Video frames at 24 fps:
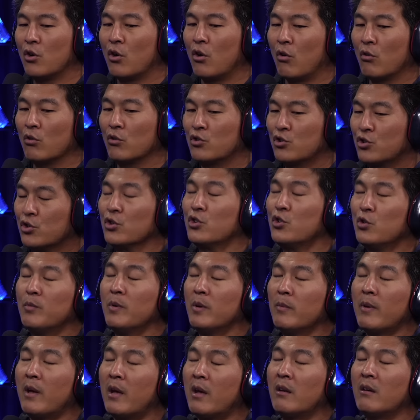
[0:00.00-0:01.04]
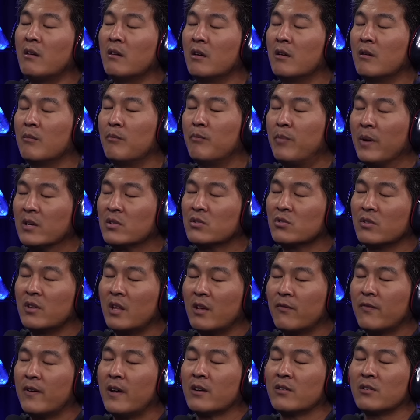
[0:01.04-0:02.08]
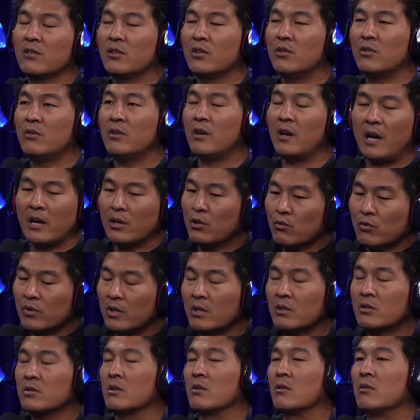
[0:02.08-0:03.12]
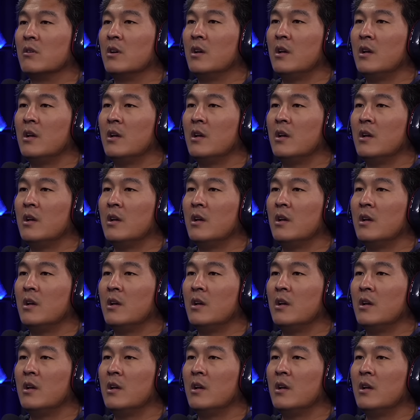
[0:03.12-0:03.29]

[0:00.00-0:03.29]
Or should you be mad based on that fact alone? I don't think so.